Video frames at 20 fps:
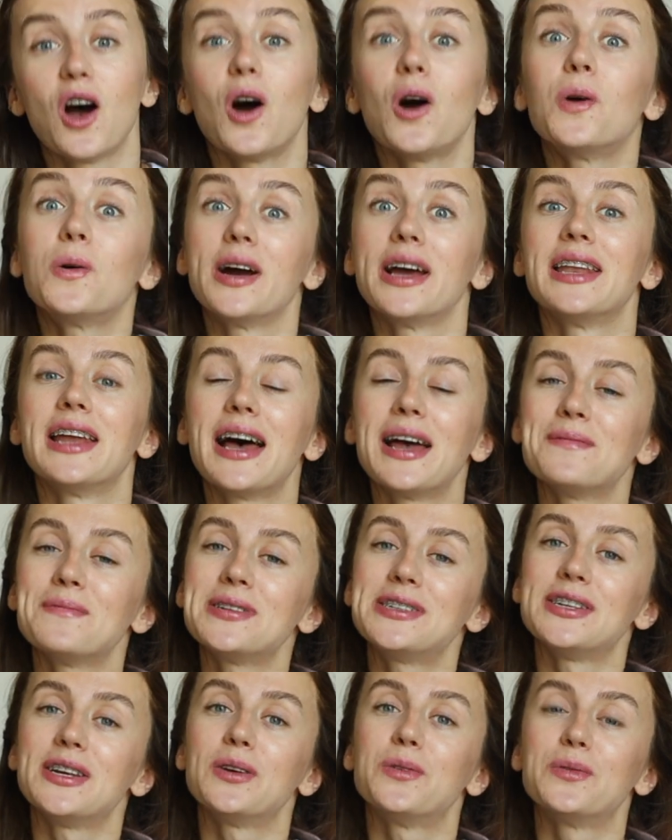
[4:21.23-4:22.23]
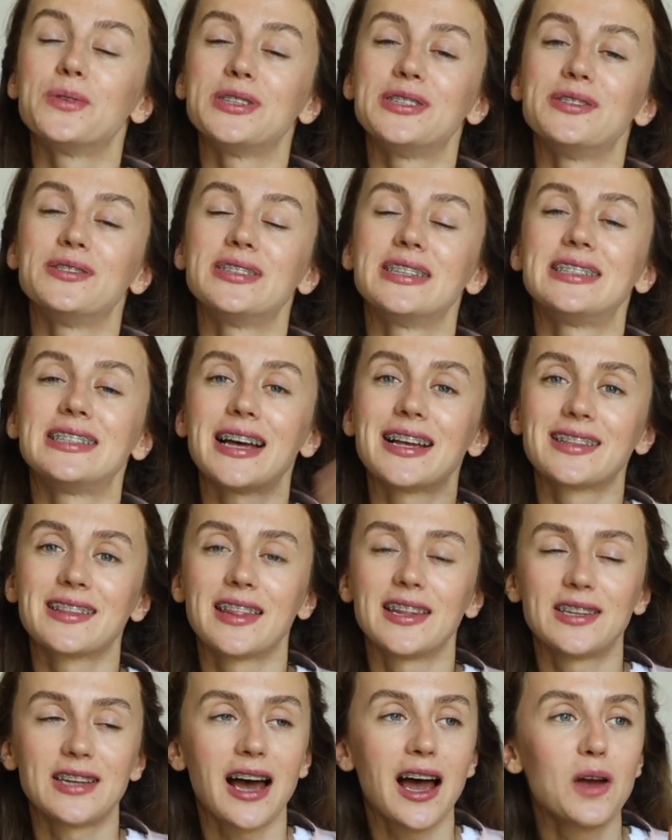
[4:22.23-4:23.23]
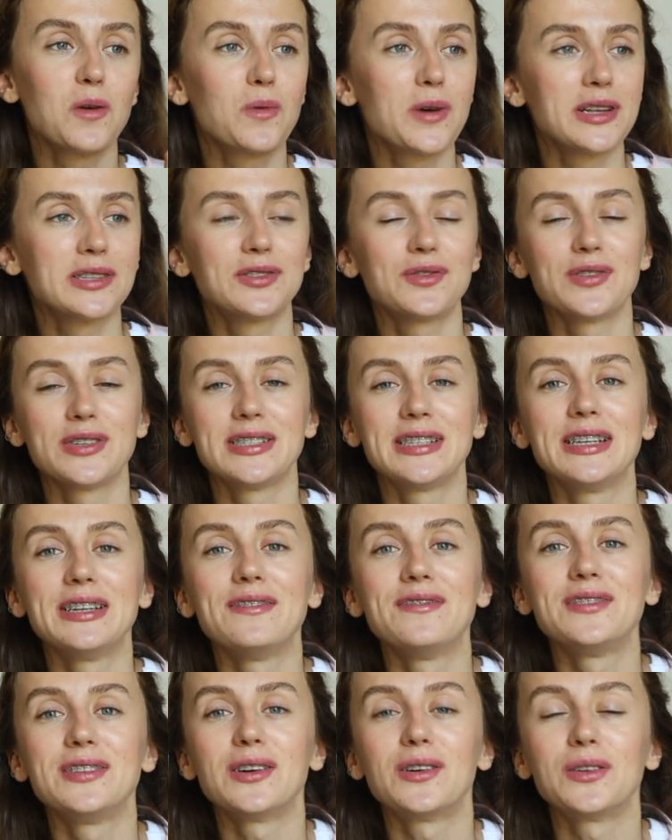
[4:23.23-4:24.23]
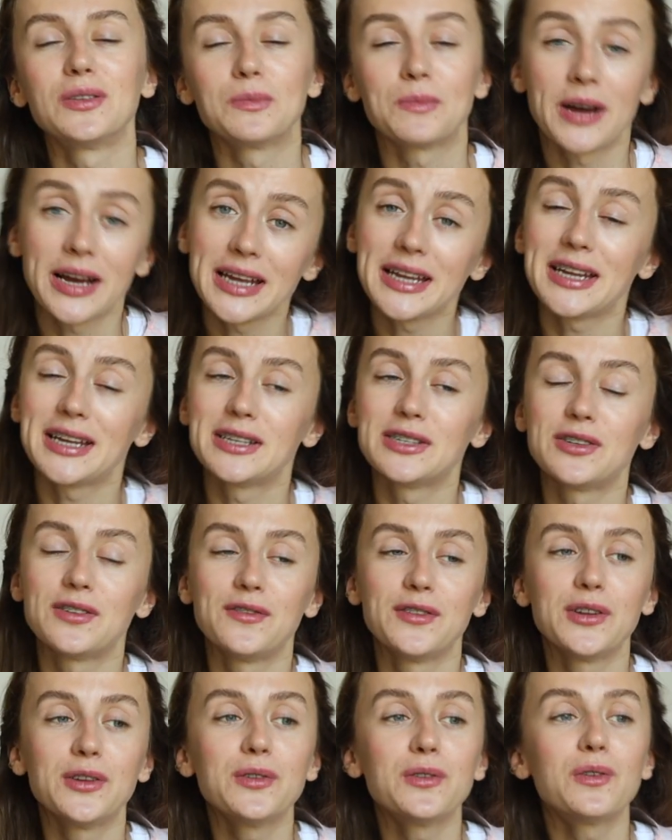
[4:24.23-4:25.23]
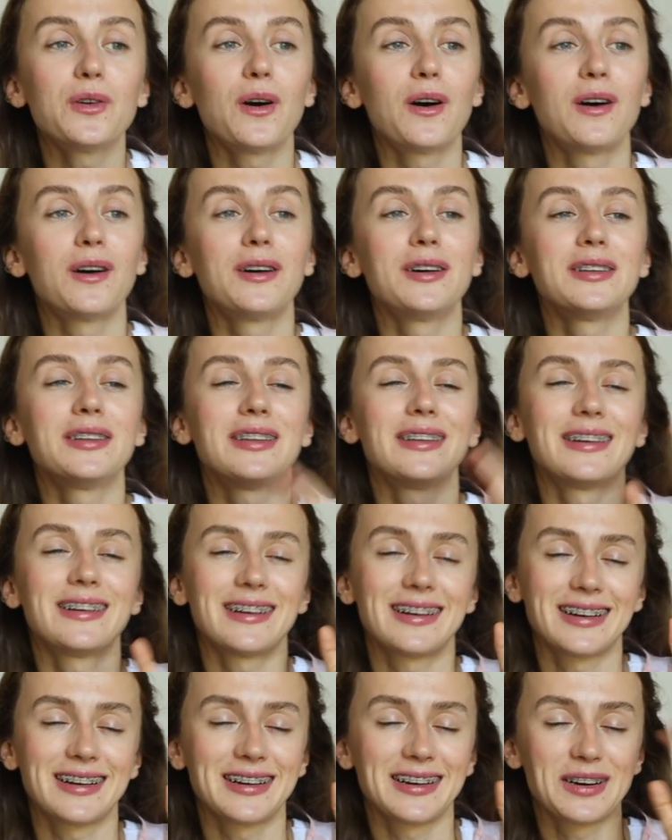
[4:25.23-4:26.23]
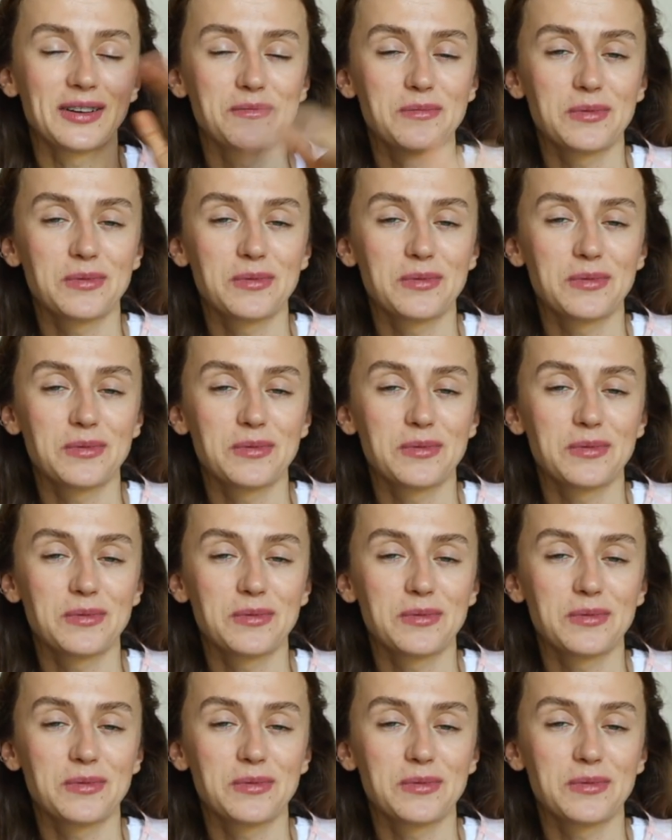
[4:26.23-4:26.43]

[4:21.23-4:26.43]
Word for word: Oh, and I'm gonna share with you the task that I once received on my interview on uh,